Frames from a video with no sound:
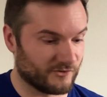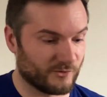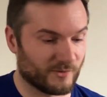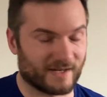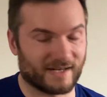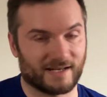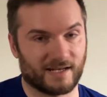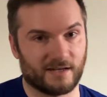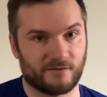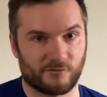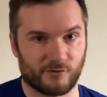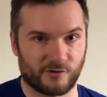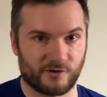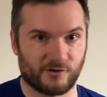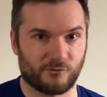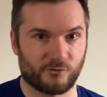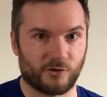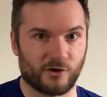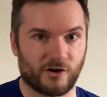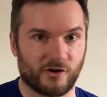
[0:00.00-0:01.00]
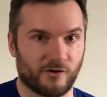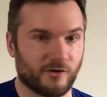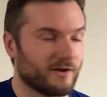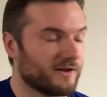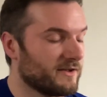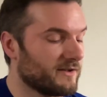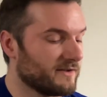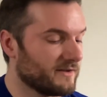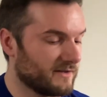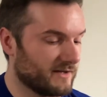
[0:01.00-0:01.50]
like an inverted row.
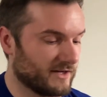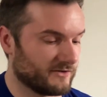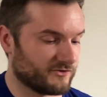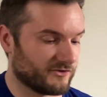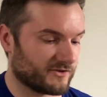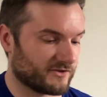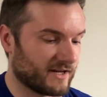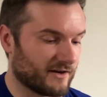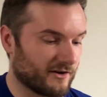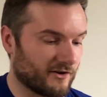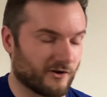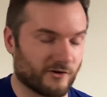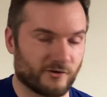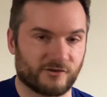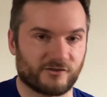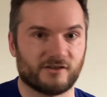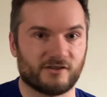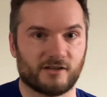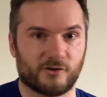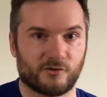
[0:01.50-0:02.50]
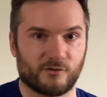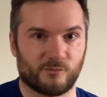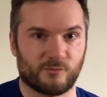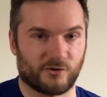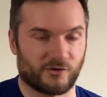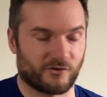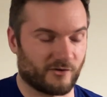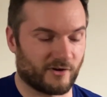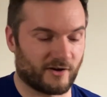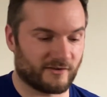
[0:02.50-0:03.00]
It's just kind of harder to load and
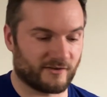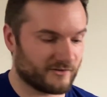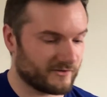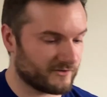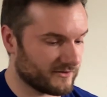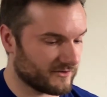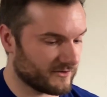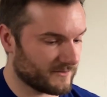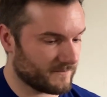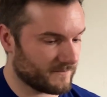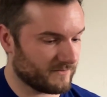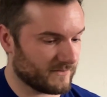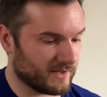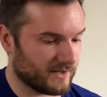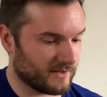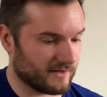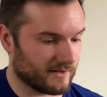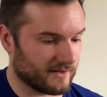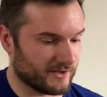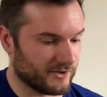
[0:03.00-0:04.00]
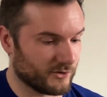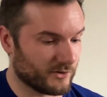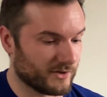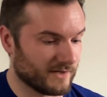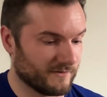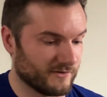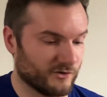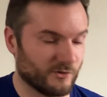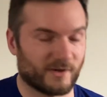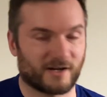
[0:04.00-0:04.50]
progress. You could
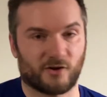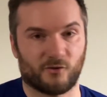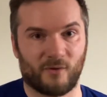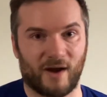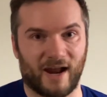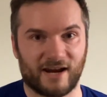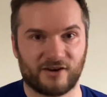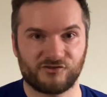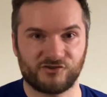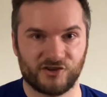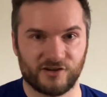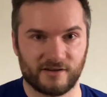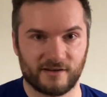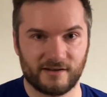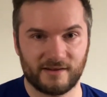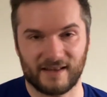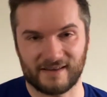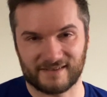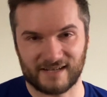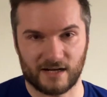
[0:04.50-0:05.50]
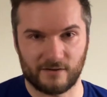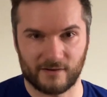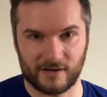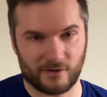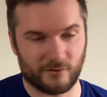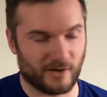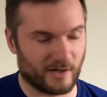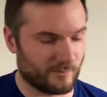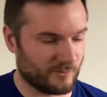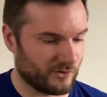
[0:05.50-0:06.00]
even do like a rack chin, that's kind of an
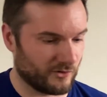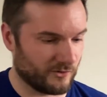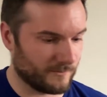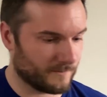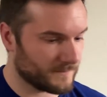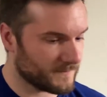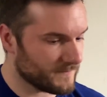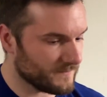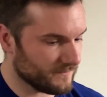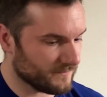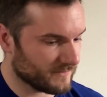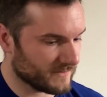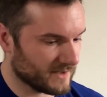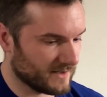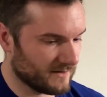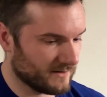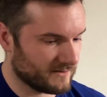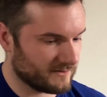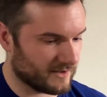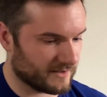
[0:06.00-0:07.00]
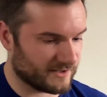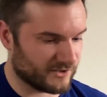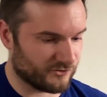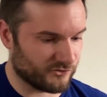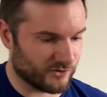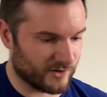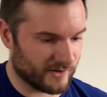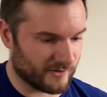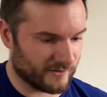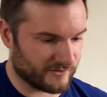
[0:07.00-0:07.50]
incline pull. Dante
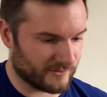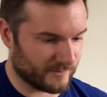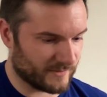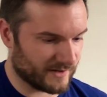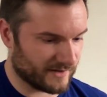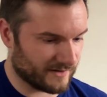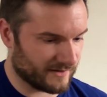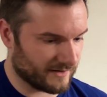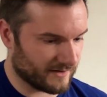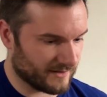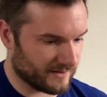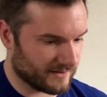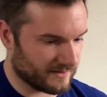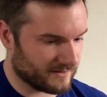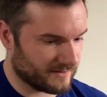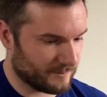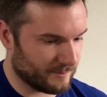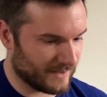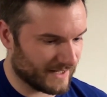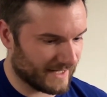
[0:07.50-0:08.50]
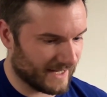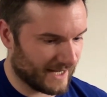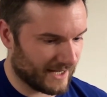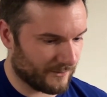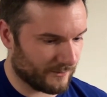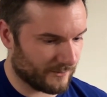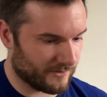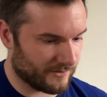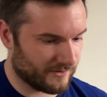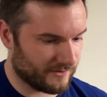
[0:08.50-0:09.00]
Trudell is a big guy
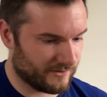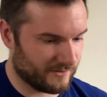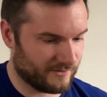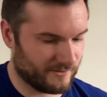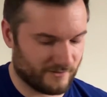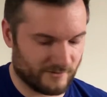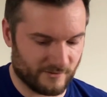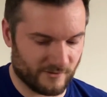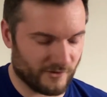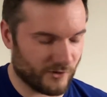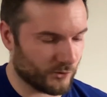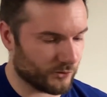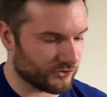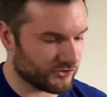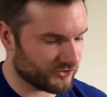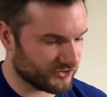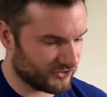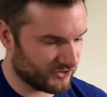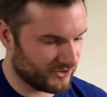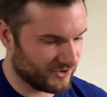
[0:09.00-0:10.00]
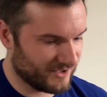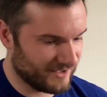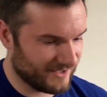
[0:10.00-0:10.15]
with those.